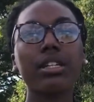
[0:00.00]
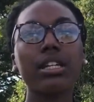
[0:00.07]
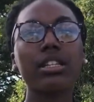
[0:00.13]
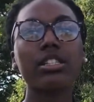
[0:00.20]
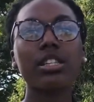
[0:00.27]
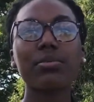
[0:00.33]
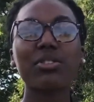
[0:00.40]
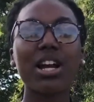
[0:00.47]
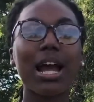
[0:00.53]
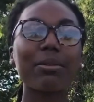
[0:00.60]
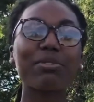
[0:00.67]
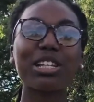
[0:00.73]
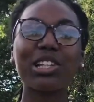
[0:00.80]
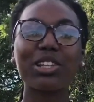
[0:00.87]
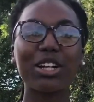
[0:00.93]

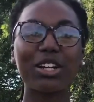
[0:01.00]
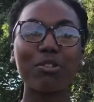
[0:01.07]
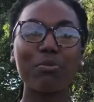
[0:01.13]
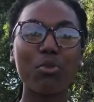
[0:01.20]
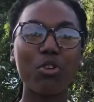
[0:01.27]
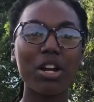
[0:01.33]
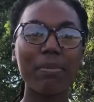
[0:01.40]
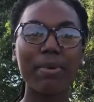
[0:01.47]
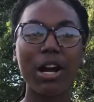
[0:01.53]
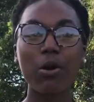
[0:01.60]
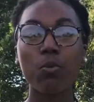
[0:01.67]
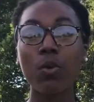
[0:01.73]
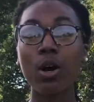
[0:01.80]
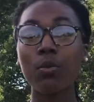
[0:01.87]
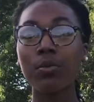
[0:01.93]
subscribe to learn more
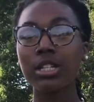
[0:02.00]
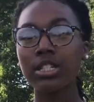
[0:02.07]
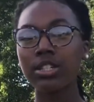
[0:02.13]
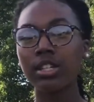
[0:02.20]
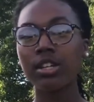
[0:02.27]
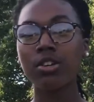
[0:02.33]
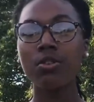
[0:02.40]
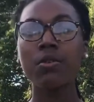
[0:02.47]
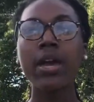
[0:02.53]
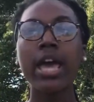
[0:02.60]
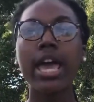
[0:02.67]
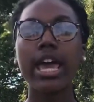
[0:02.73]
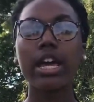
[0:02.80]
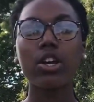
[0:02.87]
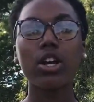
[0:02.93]
about what we do
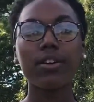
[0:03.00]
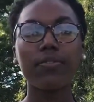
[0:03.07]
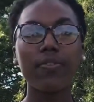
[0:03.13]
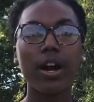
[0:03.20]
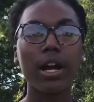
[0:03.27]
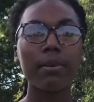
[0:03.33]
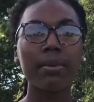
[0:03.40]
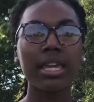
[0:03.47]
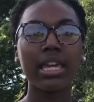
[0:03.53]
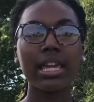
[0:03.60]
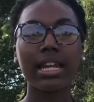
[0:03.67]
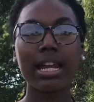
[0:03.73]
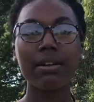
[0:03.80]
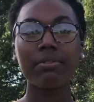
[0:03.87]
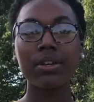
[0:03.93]
and our farming
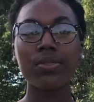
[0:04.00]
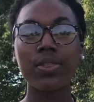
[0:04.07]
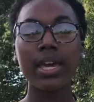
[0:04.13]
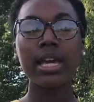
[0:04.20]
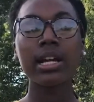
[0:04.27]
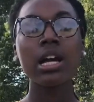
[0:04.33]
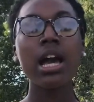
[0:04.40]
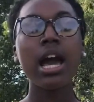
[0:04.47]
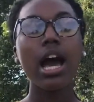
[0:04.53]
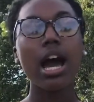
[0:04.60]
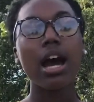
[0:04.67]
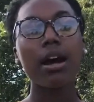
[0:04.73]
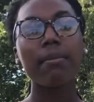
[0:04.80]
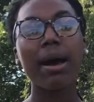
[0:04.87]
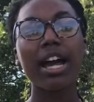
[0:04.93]
and everything.
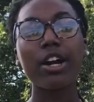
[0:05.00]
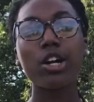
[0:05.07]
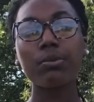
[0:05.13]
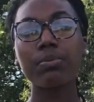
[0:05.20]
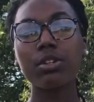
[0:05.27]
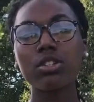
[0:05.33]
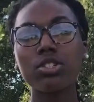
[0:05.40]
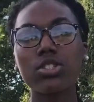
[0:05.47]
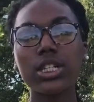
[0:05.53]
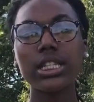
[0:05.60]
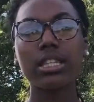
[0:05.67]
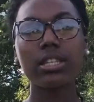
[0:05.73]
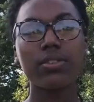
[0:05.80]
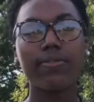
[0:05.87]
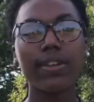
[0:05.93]
I hope you
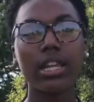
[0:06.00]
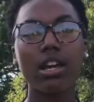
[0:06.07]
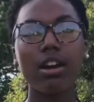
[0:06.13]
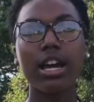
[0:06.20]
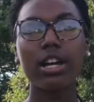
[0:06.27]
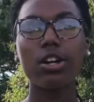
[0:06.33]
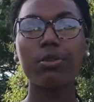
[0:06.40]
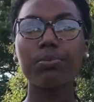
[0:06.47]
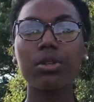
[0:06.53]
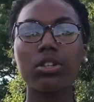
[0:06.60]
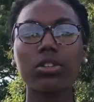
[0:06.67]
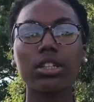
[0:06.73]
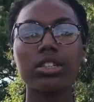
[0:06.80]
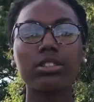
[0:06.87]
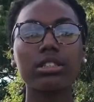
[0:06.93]
enjoyed this video. I hope
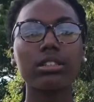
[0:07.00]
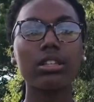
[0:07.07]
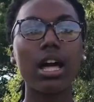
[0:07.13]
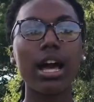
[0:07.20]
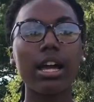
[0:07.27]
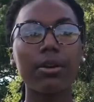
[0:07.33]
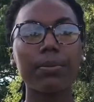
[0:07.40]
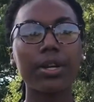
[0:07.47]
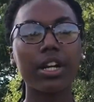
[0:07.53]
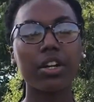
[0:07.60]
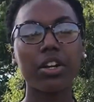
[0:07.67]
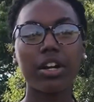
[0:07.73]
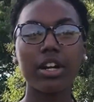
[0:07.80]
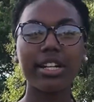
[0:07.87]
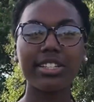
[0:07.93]
you learned a lot and were
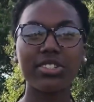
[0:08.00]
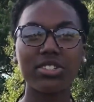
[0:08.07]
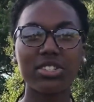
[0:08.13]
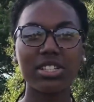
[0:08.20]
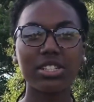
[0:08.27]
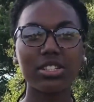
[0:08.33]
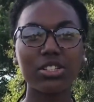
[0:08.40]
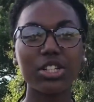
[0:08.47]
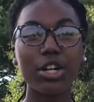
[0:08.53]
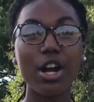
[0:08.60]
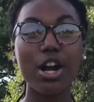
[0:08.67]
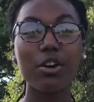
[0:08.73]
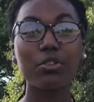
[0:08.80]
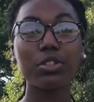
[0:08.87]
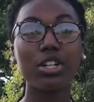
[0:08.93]
encouraged to do your
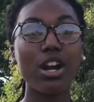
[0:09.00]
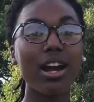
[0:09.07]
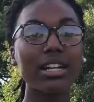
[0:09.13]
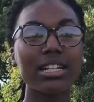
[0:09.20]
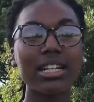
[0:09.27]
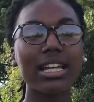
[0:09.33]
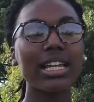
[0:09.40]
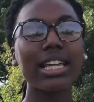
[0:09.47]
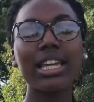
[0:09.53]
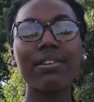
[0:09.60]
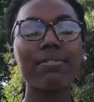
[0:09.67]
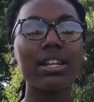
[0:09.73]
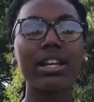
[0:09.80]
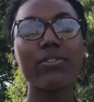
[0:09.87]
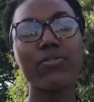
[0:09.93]
own gardening,
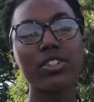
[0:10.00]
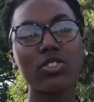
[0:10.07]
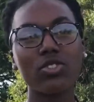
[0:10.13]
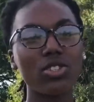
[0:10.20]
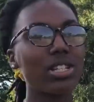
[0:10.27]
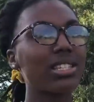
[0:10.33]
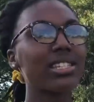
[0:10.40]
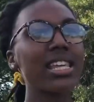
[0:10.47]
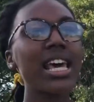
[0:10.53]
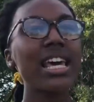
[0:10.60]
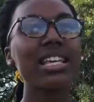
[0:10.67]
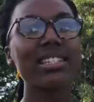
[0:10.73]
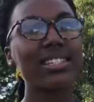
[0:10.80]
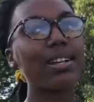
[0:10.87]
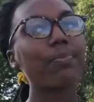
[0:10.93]
even if it's just
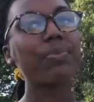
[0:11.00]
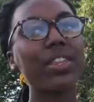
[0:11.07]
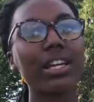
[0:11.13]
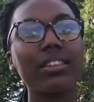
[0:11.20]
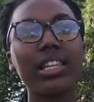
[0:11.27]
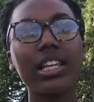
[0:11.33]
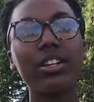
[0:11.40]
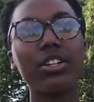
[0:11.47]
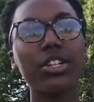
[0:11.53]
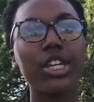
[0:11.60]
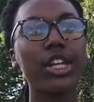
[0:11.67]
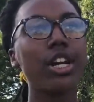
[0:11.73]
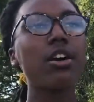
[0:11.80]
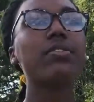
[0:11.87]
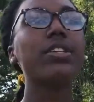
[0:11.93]
something little.
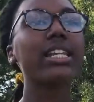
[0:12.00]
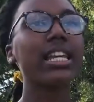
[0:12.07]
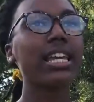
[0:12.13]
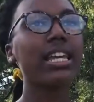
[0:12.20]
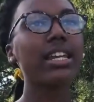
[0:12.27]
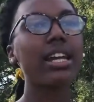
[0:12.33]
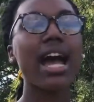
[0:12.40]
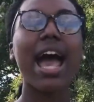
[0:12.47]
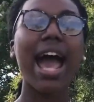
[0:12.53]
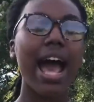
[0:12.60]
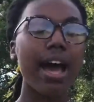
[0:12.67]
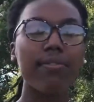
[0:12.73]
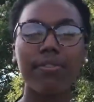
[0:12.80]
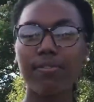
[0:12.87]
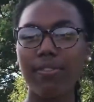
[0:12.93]
You don't need a
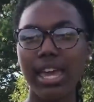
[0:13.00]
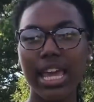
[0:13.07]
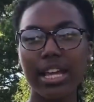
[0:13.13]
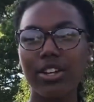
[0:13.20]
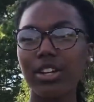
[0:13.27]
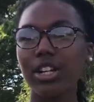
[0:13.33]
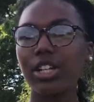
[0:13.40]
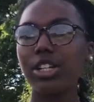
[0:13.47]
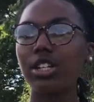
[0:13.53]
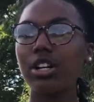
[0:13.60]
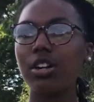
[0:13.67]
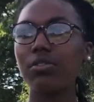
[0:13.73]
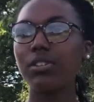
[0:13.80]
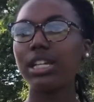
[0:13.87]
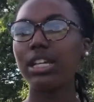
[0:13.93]
half of acre. You
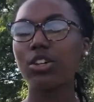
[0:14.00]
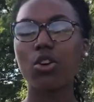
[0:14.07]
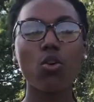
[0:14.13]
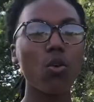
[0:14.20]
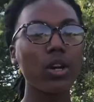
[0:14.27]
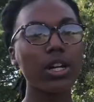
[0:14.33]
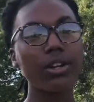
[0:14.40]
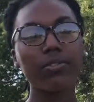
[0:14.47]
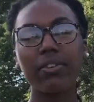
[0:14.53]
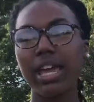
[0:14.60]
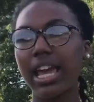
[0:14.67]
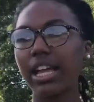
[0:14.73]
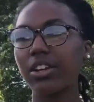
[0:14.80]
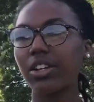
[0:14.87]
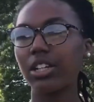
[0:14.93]
don't need a quarter of
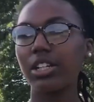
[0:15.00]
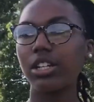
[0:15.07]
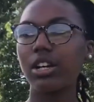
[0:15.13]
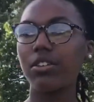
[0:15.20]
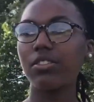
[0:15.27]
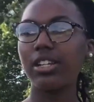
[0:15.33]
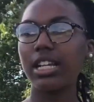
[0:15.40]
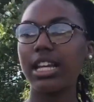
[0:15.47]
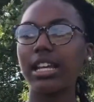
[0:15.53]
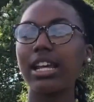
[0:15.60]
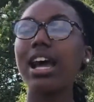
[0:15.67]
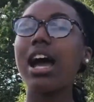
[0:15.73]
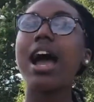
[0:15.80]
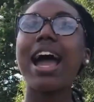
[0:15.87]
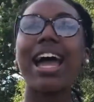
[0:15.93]
the acre. You don't need
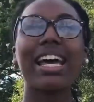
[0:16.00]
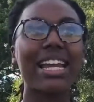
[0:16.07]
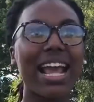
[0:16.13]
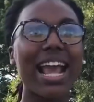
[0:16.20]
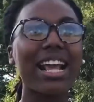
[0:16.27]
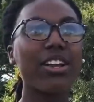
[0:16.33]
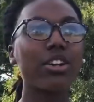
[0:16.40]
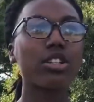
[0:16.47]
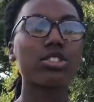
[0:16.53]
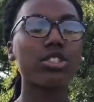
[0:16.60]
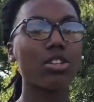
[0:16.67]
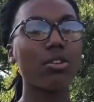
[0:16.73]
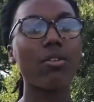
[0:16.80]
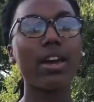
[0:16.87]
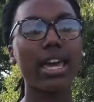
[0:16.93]
an acre,
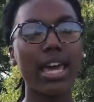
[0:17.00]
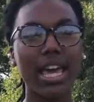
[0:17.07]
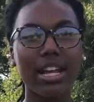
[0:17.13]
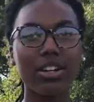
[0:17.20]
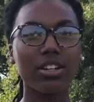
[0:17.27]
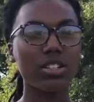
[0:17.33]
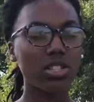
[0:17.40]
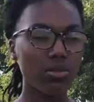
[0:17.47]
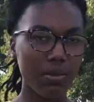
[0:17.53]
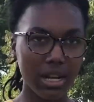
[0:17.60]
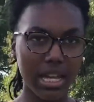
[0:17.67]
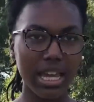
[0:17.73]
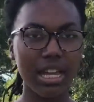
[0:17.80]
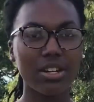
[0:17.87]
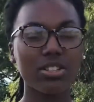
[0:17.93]
2 acres,
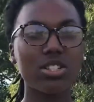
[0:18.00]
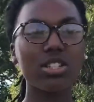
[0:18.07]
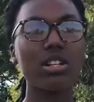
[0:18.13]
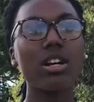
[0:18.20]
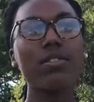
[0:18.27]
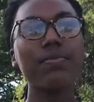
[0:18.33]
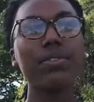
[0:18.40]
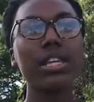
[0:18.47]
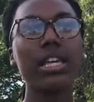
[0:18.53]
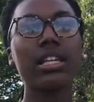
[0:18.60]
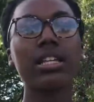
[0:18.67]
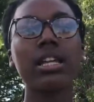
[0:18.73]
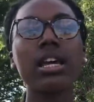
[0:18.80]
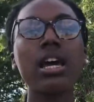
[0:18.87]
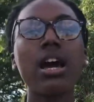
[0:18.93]
20 acres. You don't
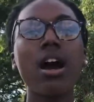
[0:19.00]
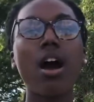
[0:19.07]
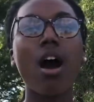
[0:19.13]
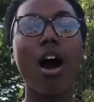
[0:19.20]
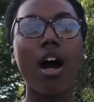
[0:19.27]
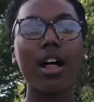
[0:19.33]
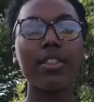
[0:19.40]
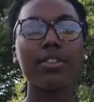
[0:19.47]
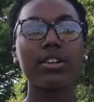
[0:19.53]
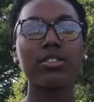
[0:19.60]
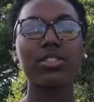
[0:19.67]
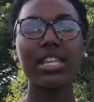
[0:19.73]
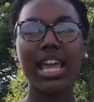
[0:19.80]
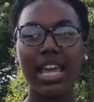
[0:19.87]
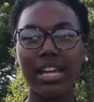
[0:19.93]
need all
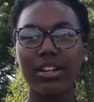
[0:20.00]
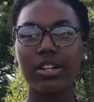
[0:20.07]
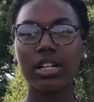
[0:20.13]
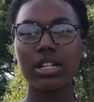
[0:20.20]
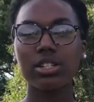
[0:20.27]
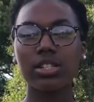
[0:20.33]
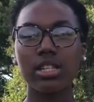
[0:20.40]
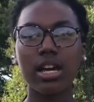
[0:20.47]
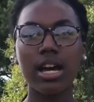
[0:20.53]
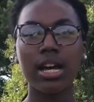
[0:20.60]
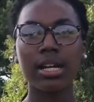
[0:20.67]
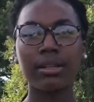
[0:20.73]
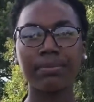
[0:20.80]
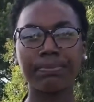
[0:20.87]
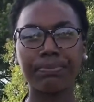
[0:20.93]
those acres
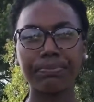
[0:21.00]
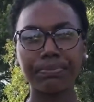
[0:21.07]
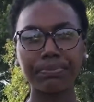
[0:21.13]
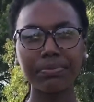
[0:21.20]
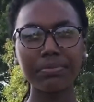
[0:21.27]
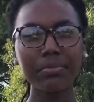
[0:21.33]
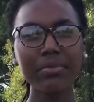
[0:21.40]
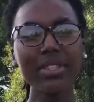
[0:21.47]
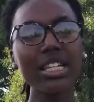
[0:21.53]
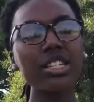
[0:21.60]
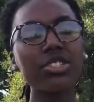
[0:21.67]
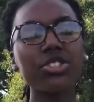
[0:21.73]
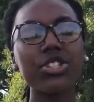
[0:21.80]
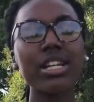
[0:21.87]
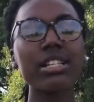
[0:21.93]

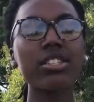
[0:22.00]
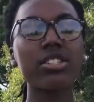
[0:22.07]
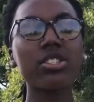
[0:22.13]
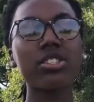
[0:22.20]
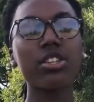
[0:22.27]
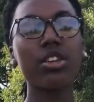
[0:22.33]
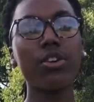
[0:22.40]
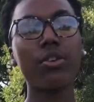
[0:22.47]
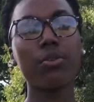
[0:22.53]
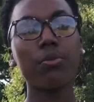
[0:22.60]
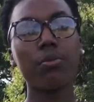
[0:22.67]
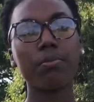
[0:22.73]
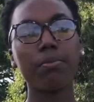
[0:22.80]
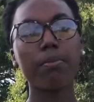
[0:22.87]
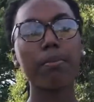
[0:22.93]
just
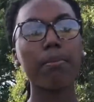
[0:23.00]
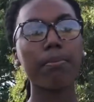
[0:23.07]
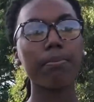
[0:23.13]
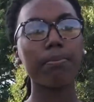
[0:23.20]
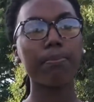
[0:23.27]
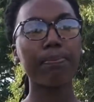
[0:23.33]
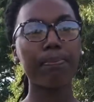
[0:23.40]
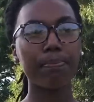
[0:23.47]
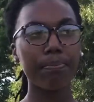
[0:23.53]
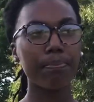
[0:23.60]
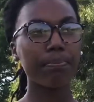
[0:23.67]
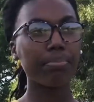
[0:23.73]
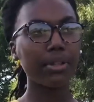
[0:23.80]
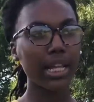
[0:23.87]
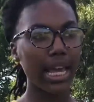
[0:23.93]
to
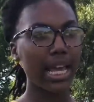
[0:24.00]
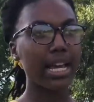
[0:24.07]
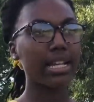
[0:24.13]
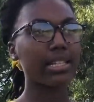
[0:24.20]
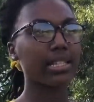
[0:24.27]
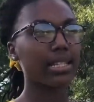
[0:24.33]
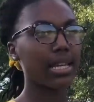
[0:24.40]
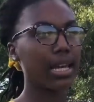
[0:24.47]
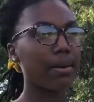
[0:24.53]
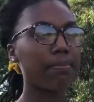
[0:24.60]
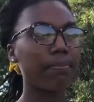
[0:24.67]
plant and